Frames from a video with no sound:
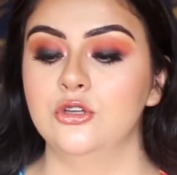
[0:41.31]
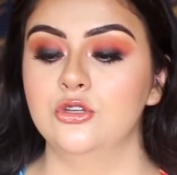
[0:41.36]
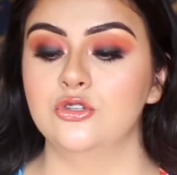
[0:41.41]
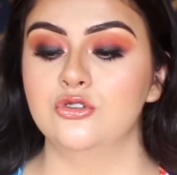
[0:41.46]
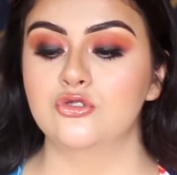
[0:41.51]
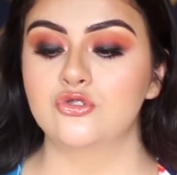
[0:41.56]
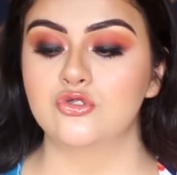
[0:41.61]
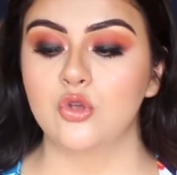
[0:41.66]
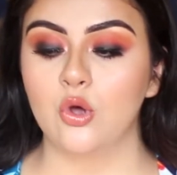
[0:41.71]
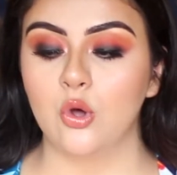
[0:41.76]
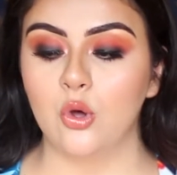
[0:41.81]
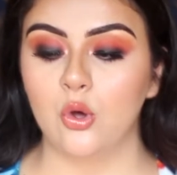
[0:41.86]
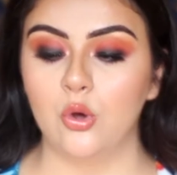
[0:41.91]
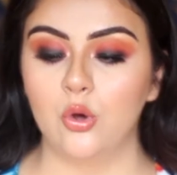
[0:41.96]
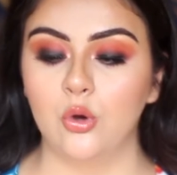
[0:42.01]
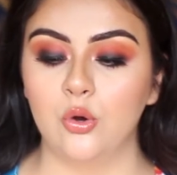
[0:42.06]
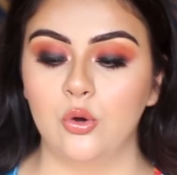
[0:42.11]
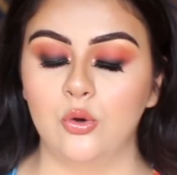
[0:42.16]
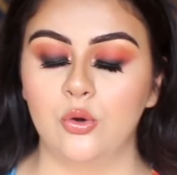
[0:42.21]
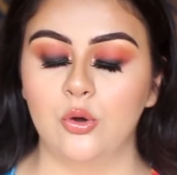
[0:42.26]

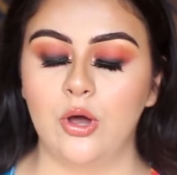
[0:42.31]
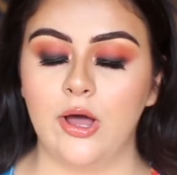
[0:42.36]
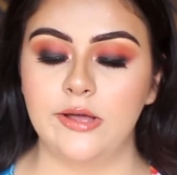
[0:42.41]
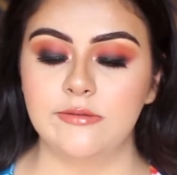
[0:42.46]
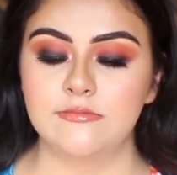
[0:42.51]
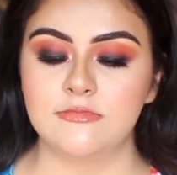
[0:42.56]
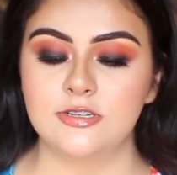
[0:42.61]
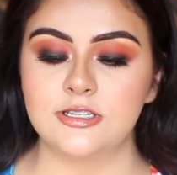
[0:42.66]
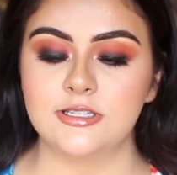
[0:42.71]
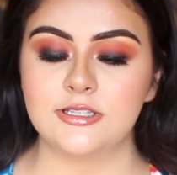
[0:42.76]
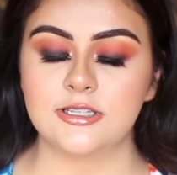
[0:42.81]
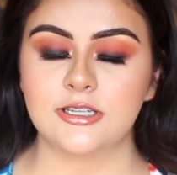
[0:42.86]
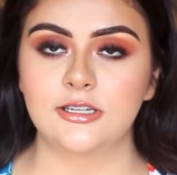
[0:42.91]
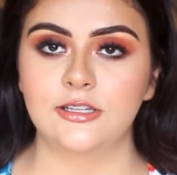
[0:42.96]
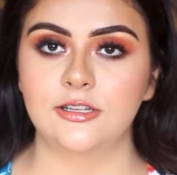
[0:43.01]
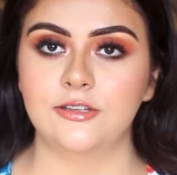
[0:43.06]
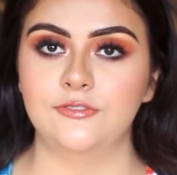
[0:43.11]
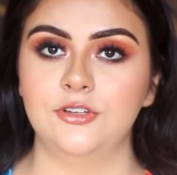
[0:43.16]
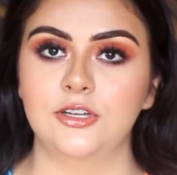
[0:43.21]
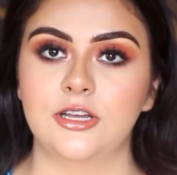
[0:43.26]
So I'm just gonna
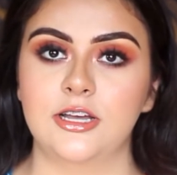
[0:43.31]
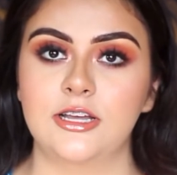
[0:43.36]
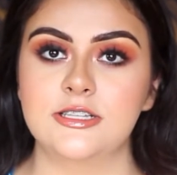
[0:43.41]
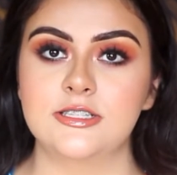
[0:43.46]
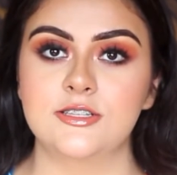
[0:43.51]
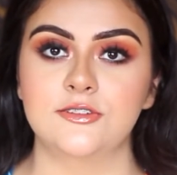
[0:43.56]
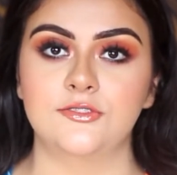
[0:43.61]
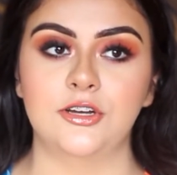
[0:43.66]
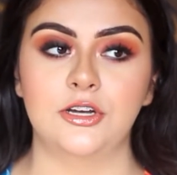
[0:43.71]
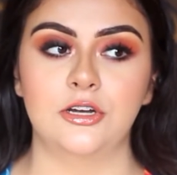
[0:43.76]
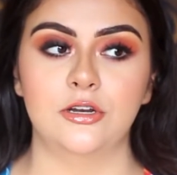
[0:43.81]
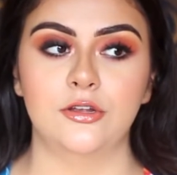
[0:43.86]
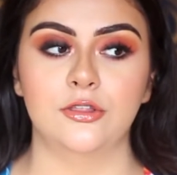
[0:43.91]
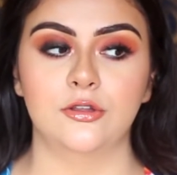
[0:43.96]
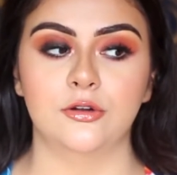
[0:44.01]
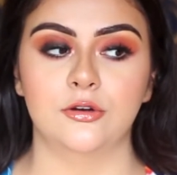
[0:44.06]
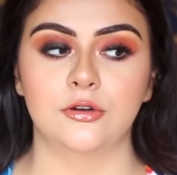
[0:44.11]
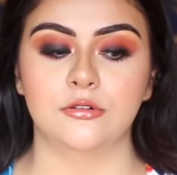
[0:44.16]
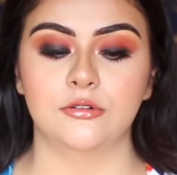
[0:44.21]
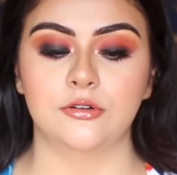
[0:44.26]
give you guys a very
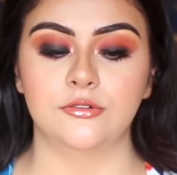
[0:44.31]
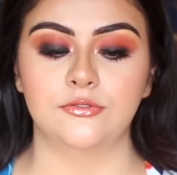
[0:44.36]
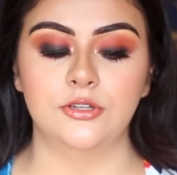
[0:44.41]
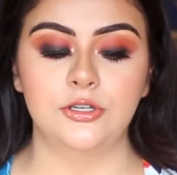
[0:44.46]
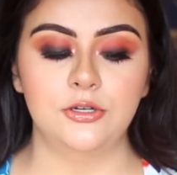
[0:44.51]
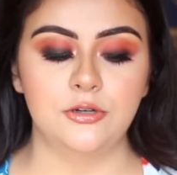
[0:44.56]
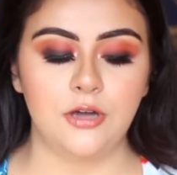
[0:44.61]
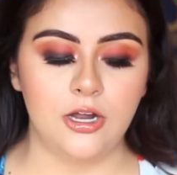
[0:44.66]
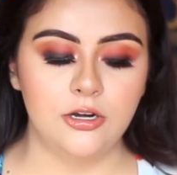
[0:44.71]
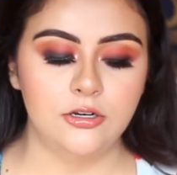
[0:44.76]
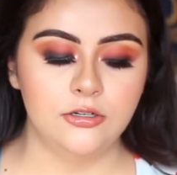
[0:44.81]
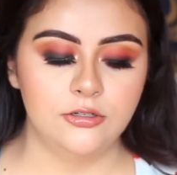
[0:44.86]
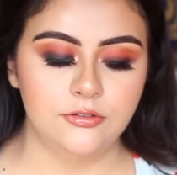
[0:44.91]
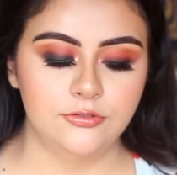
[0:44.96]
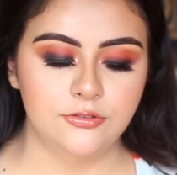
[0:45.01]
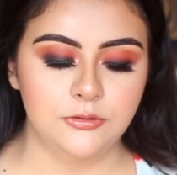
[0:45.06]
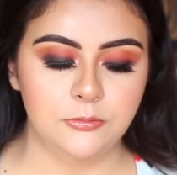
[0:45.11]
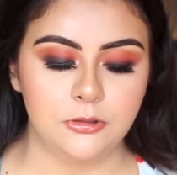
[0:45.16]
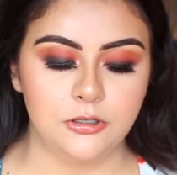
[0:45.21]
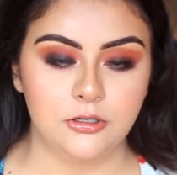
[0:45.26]
thorough review. I don't know if
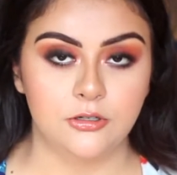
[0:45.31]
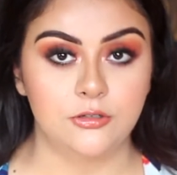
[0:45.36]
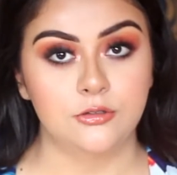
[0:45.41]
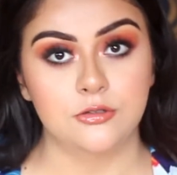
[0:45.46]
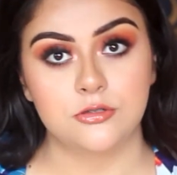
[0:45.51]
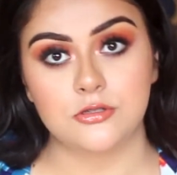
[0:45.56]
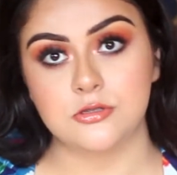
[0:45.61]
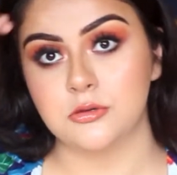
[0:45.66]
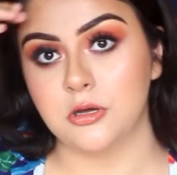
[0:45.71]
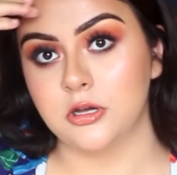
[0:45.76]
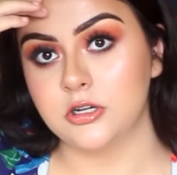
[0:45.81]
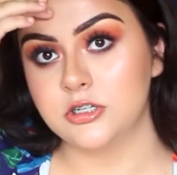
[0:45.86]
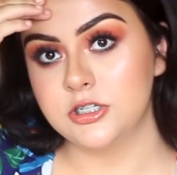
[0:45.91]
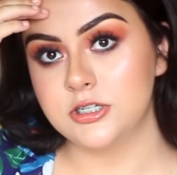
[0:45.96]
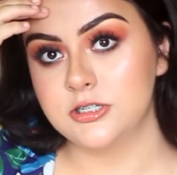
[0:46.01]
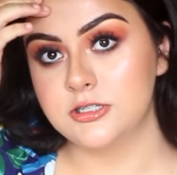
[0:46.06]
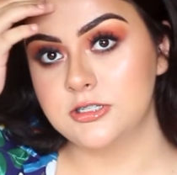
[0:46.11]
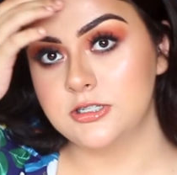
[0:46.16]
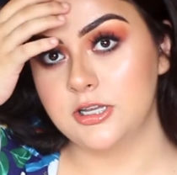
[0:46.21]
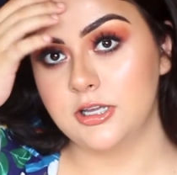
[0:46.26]
I'm gonna do
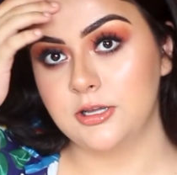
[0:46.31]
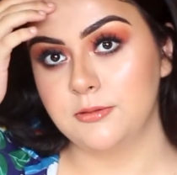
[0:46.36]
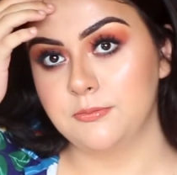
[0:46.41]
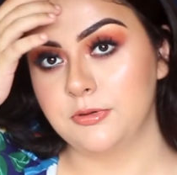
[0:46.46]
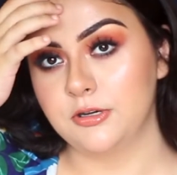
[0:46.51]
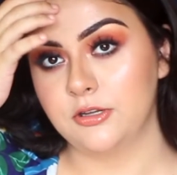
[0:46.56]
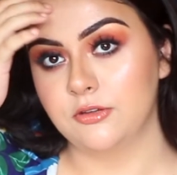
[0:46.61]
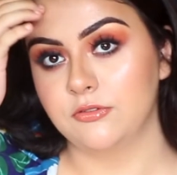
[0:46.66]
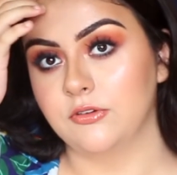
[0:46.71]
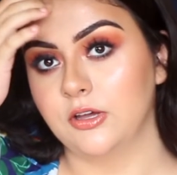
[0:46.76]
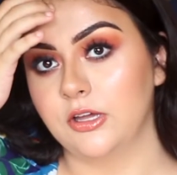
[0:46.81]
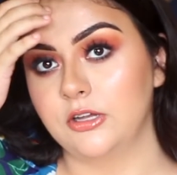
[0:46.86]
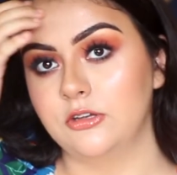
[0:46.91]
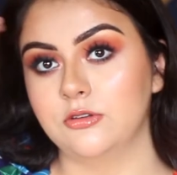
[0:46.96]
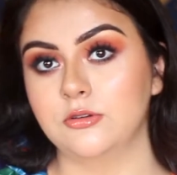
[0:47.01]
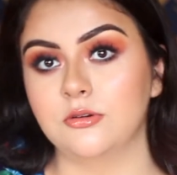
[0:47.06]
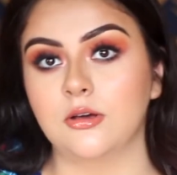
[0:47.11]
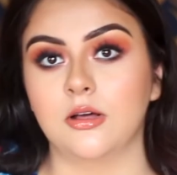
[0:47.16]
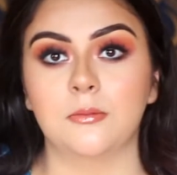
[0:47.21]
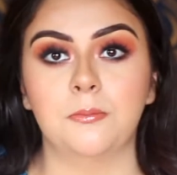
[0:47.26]
swatches yet, but if I
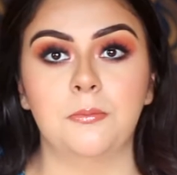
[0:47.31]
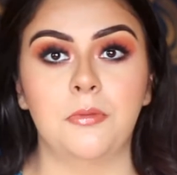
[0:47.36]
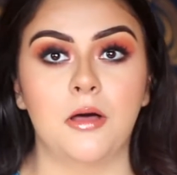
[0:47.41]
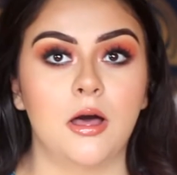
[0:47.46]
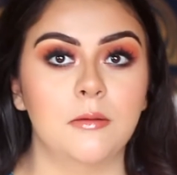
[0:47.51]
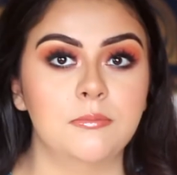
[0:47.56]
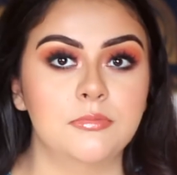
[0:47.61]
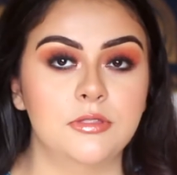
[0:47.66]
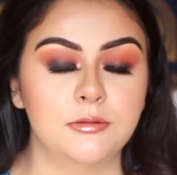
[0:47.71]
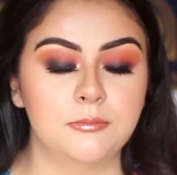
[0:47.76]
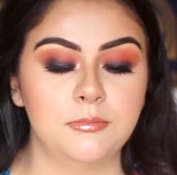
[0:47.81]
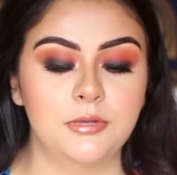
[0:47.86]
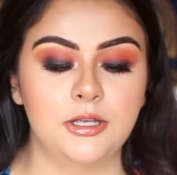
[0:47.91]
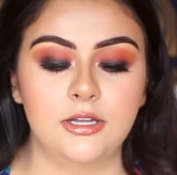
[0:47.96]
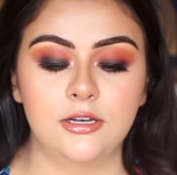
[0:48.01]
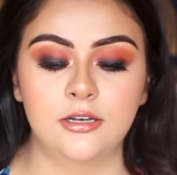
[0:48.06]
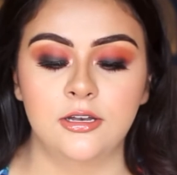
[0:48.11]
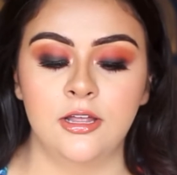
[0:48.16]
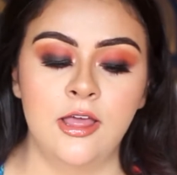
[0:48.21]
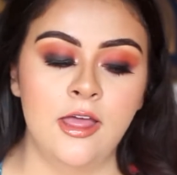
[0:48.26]
do, I'll pop them
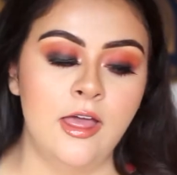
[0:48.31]
in.